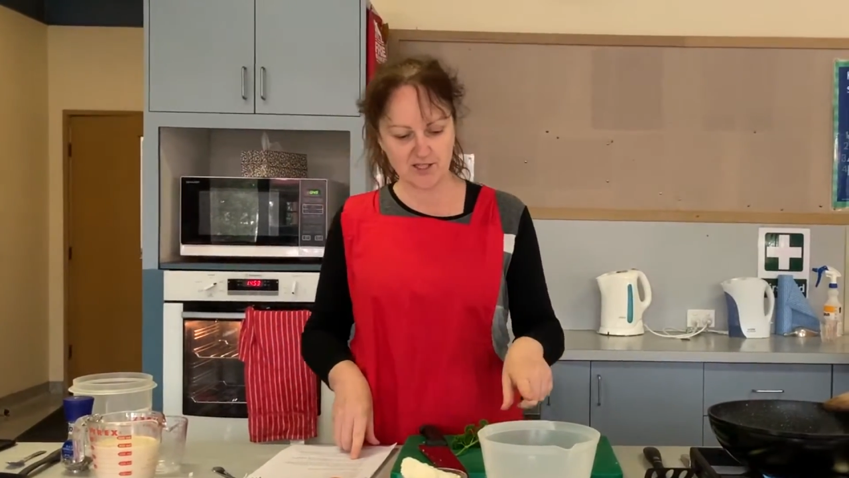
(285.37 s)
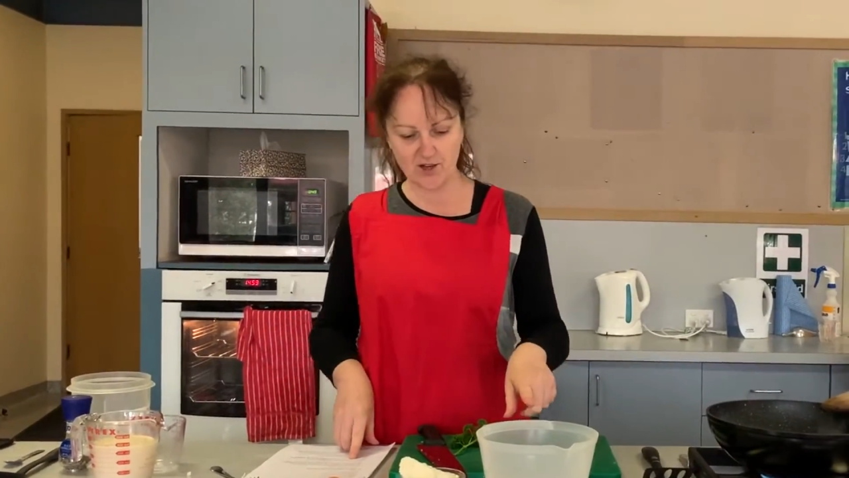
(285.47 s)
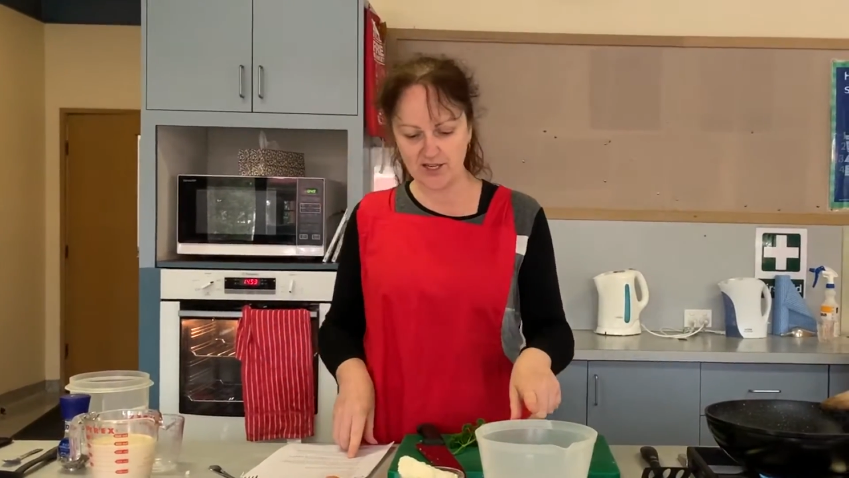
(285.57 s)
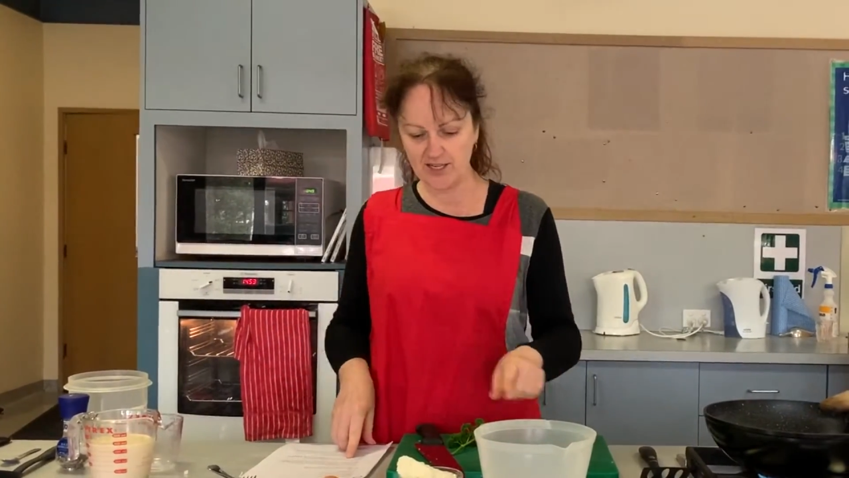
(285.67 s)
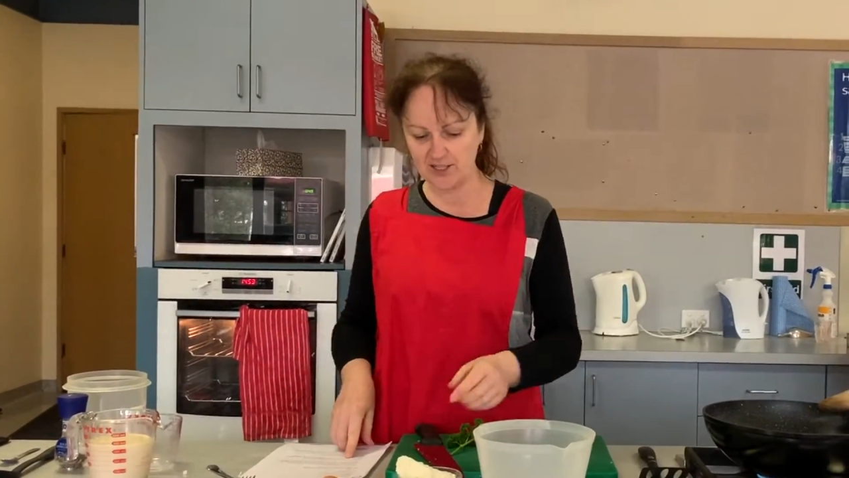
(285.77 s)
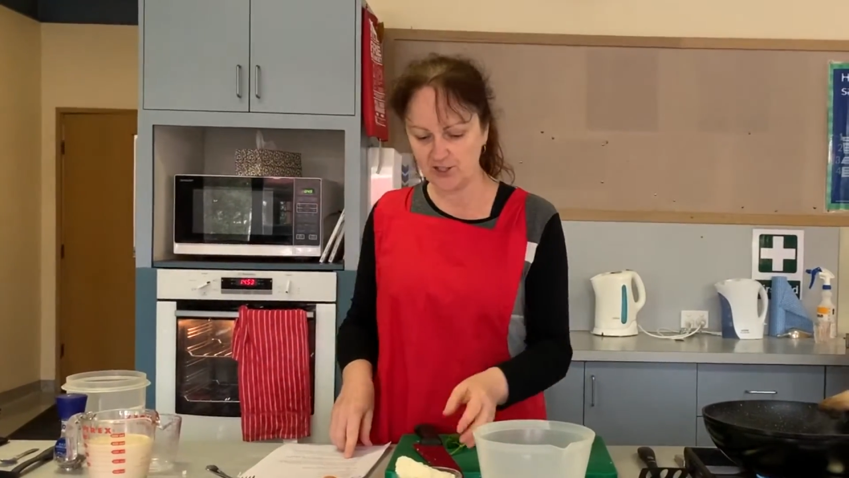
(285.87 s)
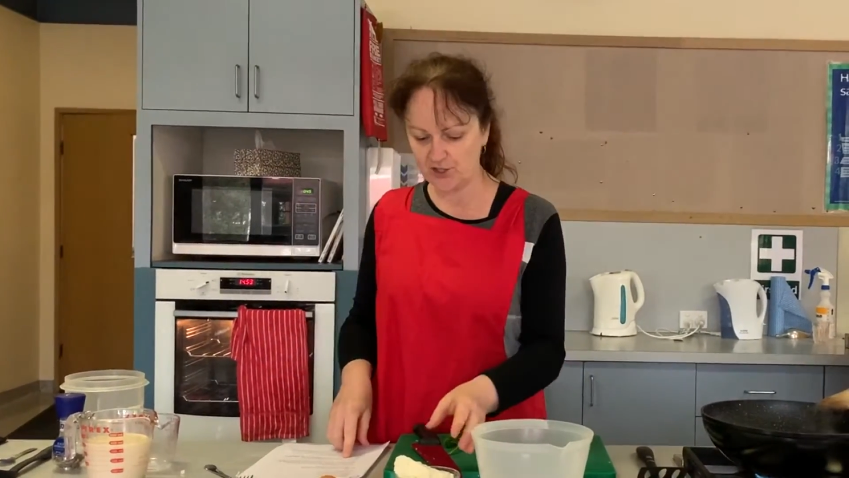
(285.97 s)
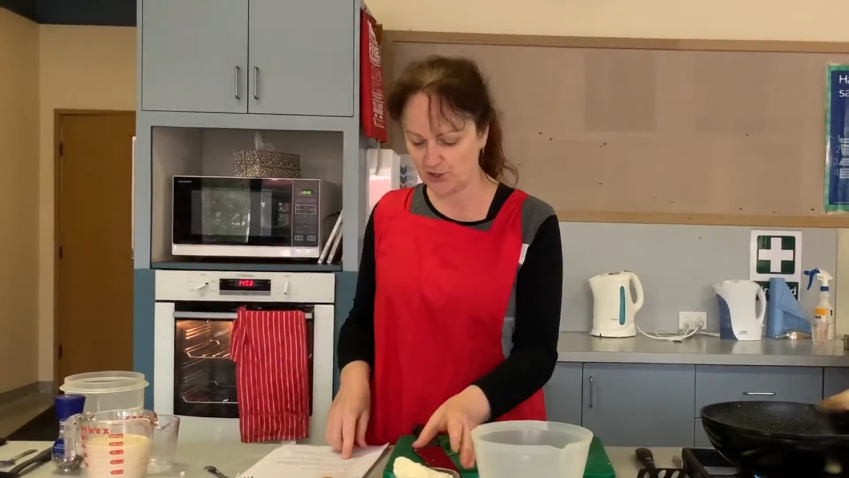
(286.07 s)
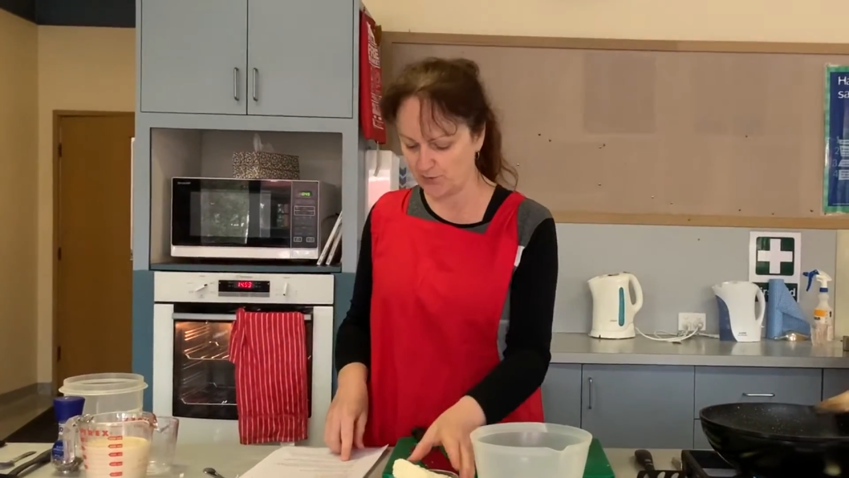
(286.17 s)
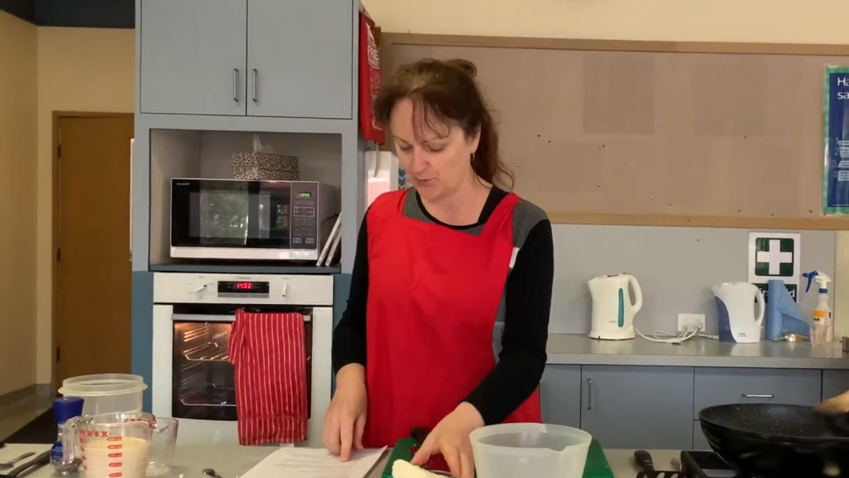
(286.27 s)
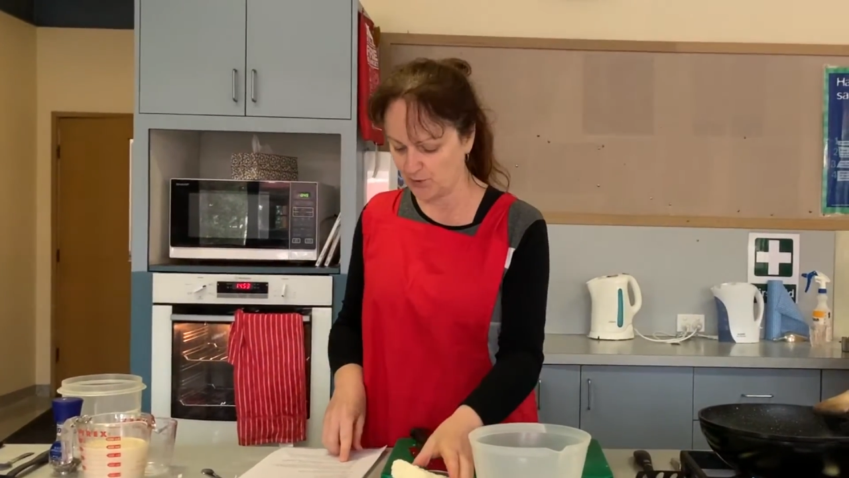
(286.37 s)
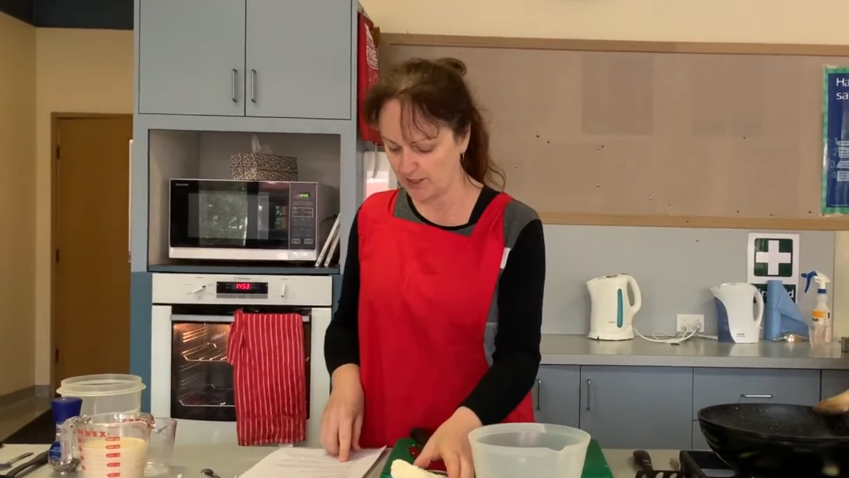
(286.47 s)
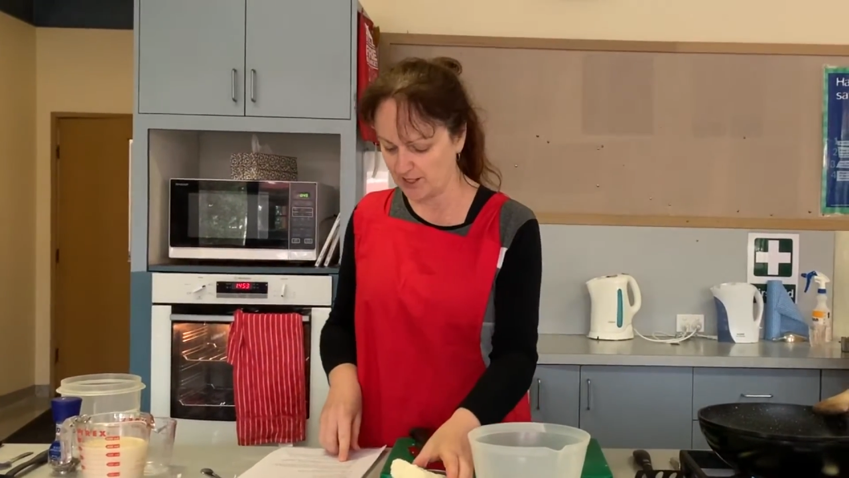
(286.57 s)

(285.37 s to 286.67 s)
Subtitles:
I need to put